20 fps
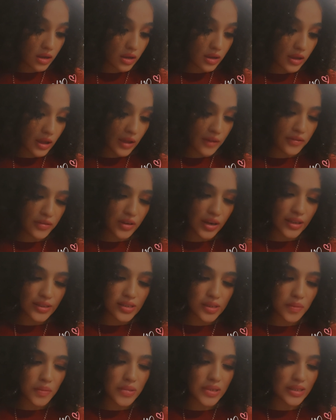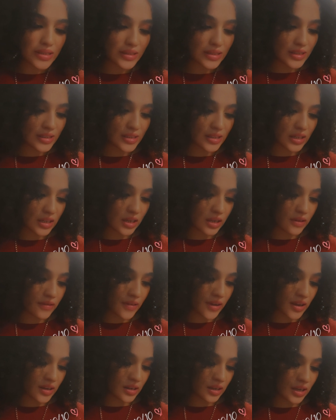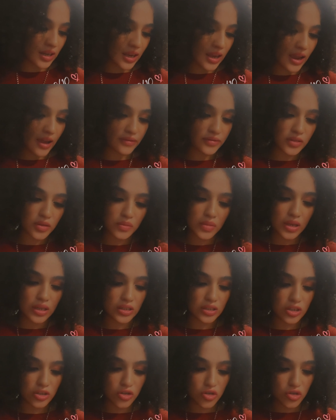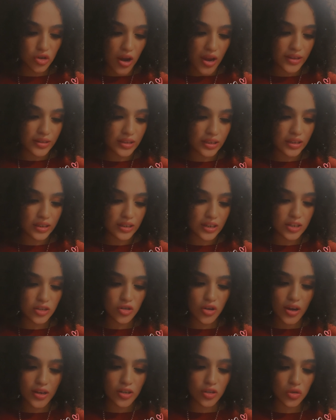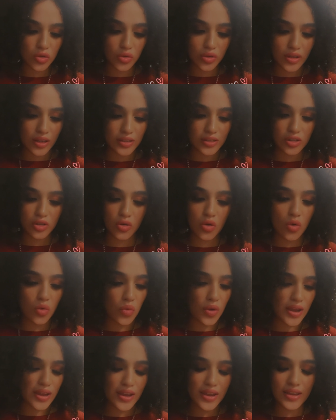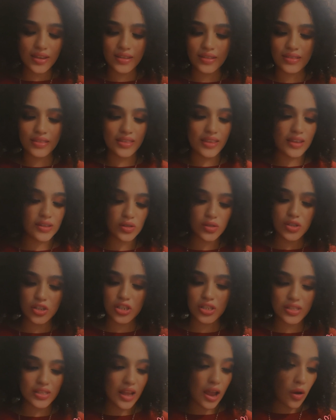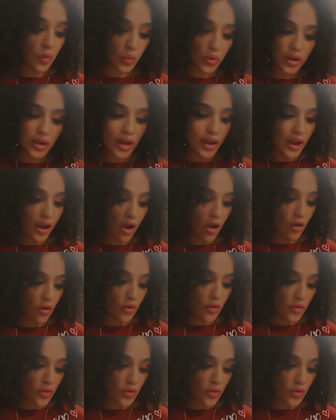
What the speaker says: I feel like somebody's listening finally, after being distracted and trying to do things their own way and things just not working out